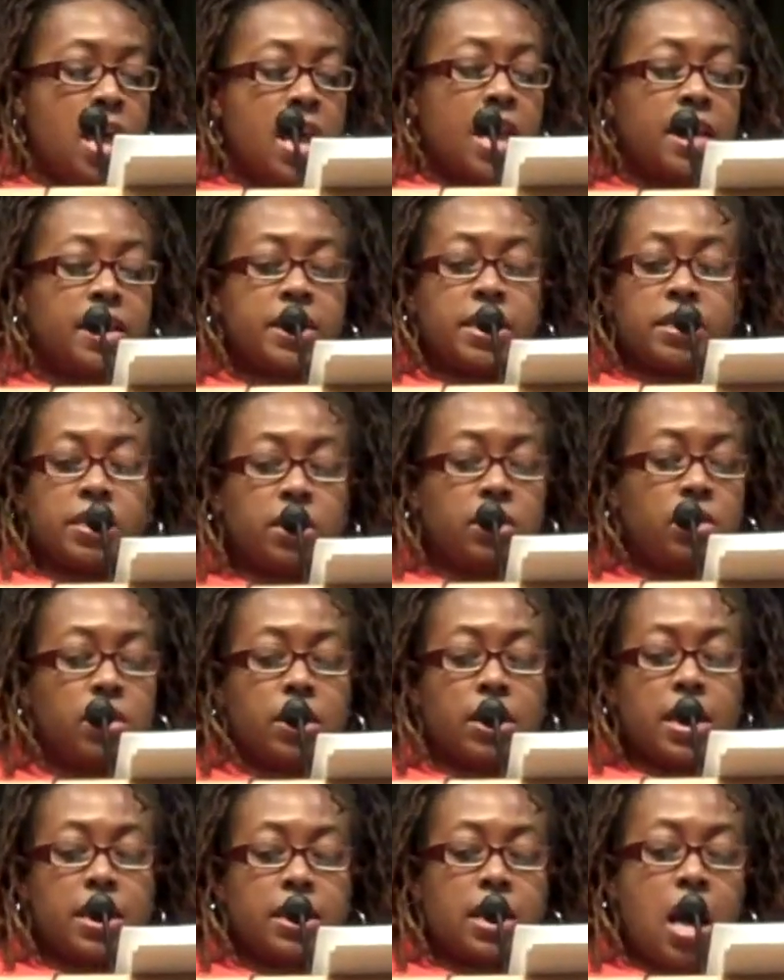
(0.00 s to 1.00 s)
It doesn't
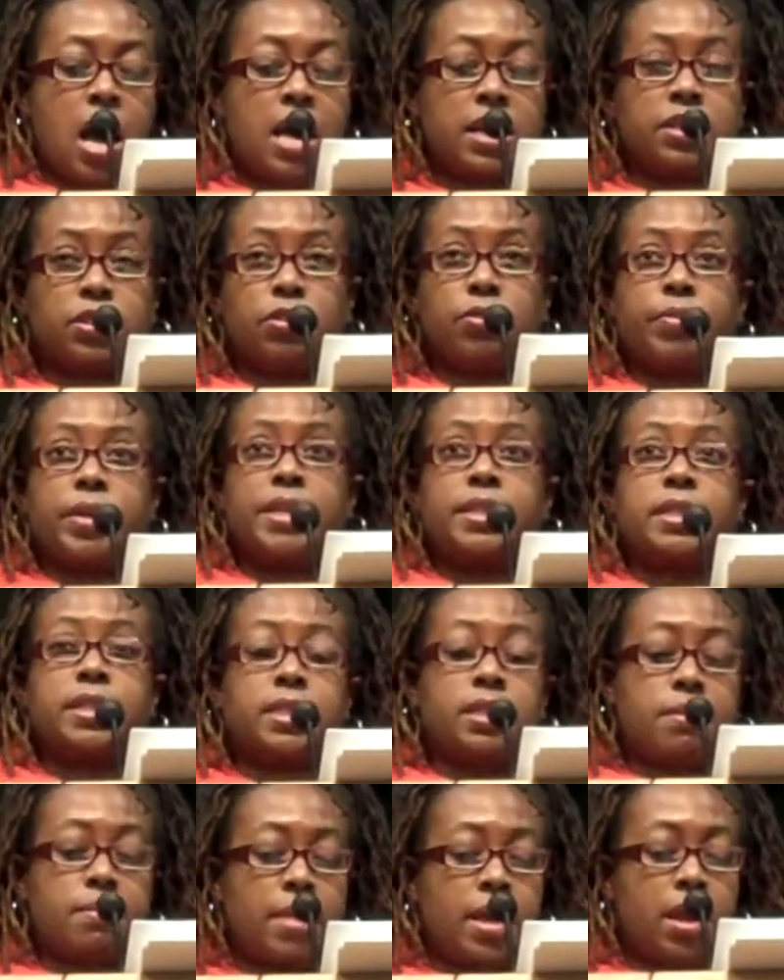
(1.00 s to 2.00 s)
look like the hostile
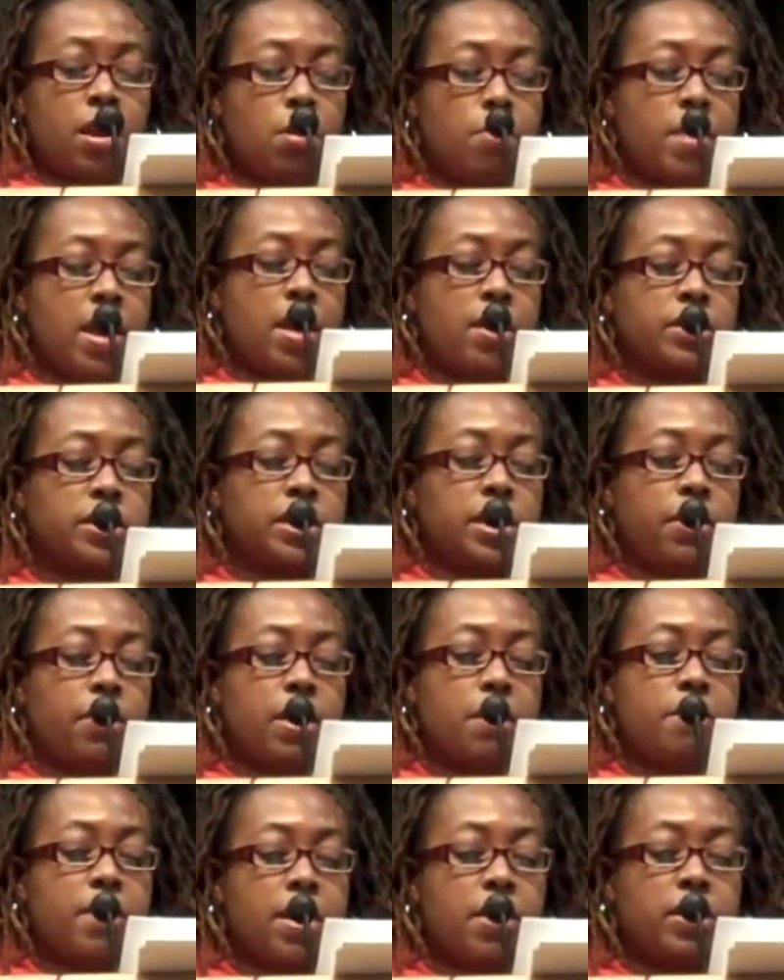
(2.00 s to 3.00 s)
racism that our parents and
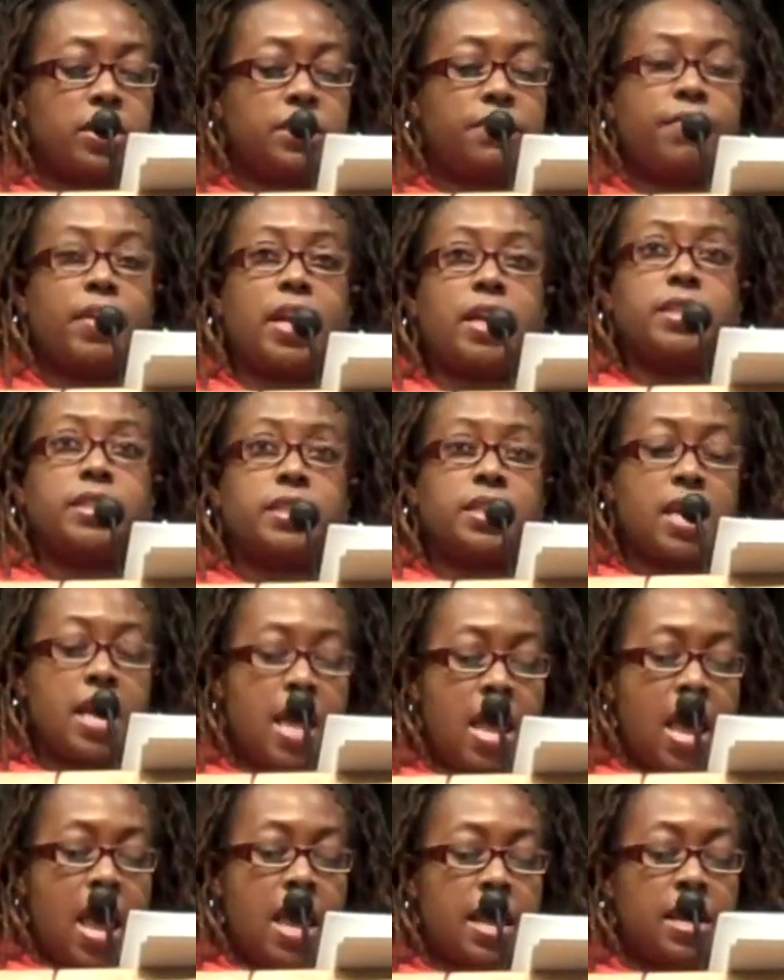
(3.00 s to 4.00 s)
grandparents faced,
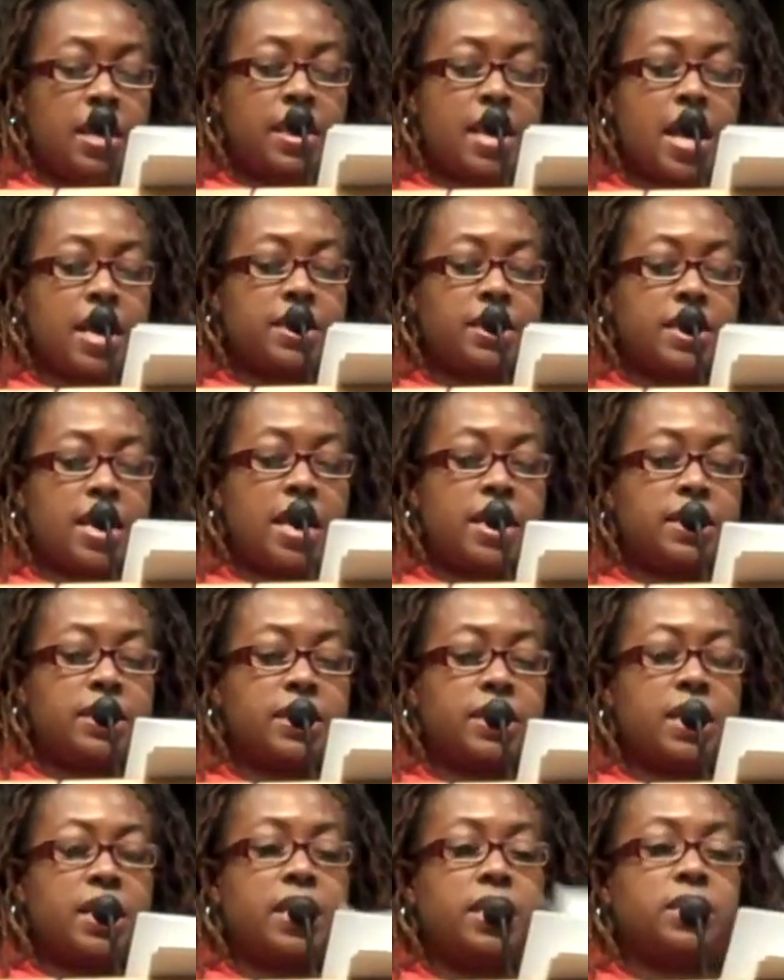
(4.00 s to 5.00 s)
and in that
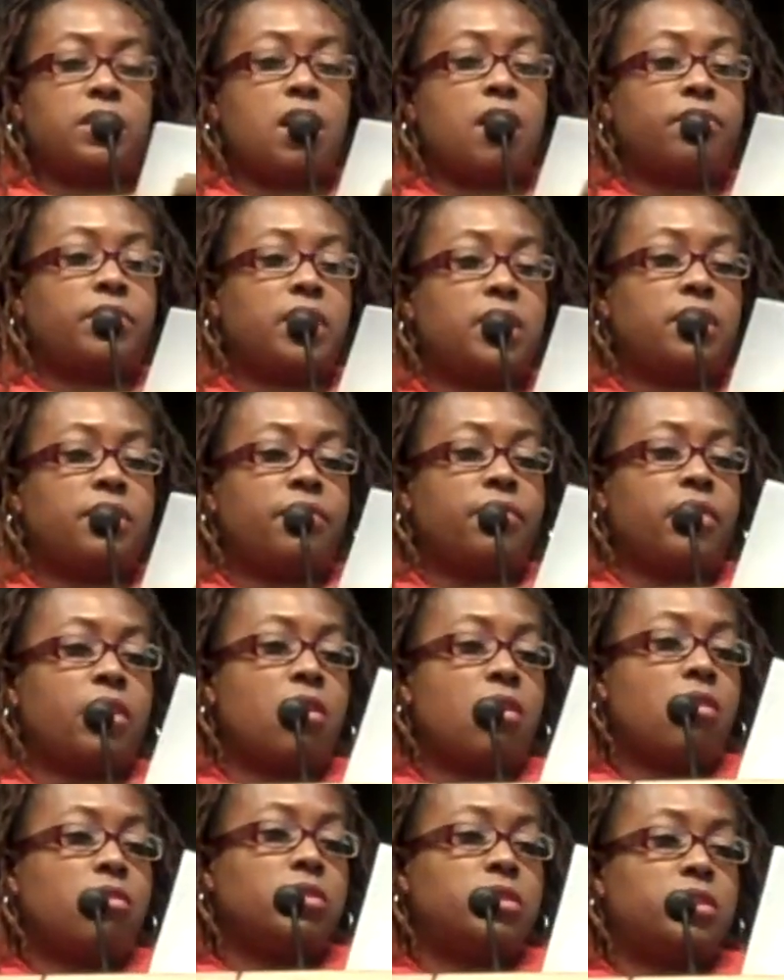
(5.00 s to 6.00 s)
sense, it is often
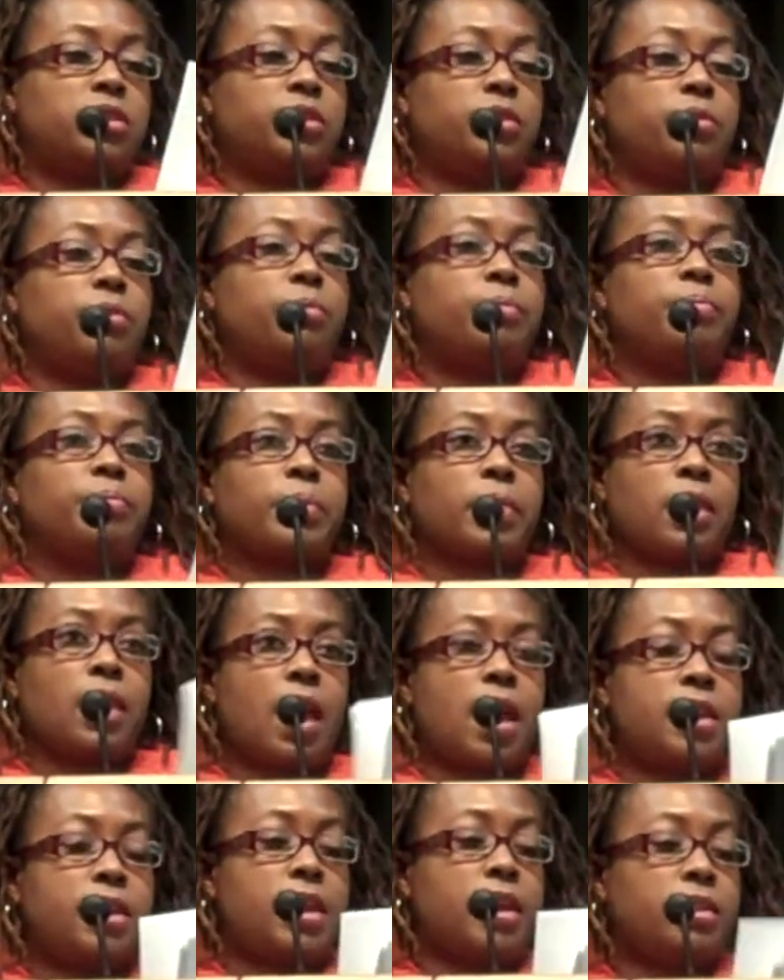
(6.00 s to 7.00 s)
difficult to
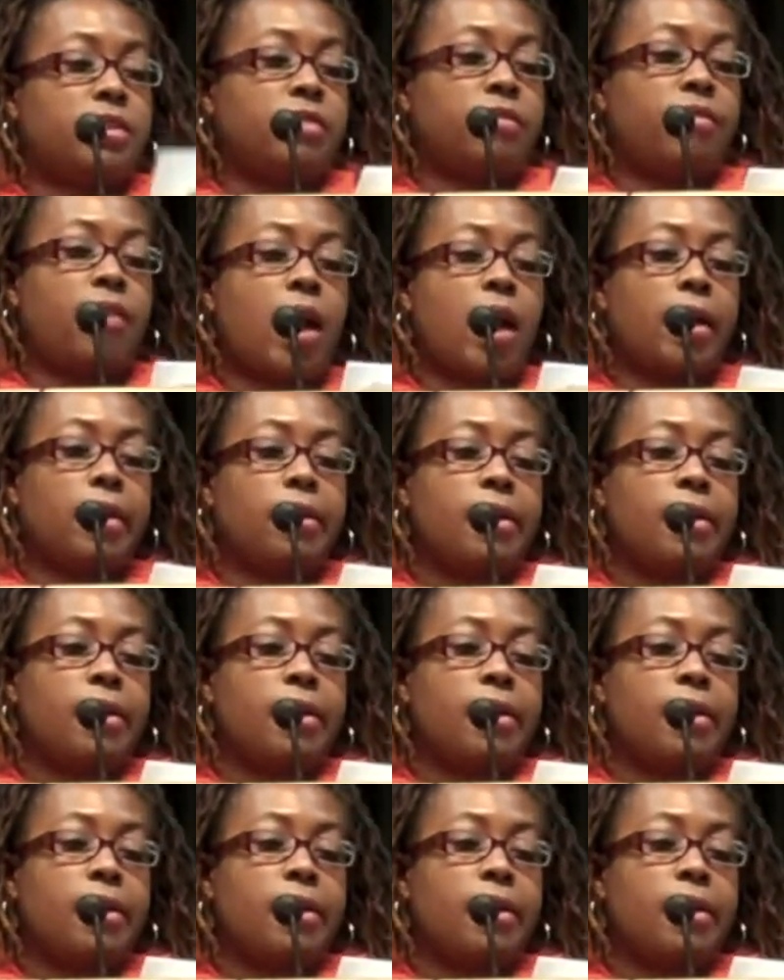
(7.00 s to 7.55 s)
identify.